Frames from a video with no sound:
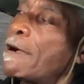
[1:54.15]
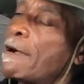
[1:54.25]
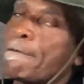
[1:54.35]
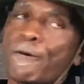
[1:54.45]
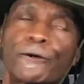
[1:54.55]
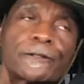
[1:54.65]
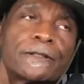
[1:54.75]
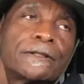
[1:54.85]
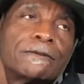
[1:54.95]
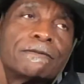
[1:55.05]
a person
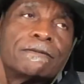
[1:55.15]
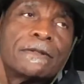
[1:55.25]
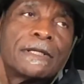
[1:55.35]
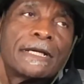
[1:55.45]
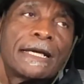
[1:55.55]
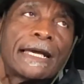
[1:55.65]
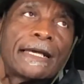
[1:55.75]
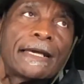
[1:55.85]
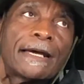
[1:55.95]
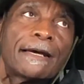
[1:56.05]
who
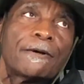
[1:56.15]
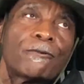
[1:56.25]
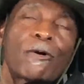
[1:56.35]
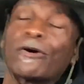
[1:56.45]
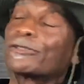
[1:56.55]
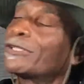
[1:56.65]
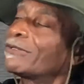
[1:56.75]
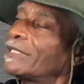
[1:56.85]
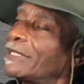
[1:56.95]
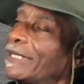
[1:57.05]
walks
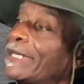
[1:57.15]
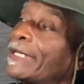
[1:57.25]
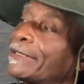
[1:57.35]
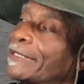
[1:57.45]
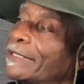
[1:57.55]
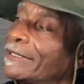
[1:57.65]
on an ant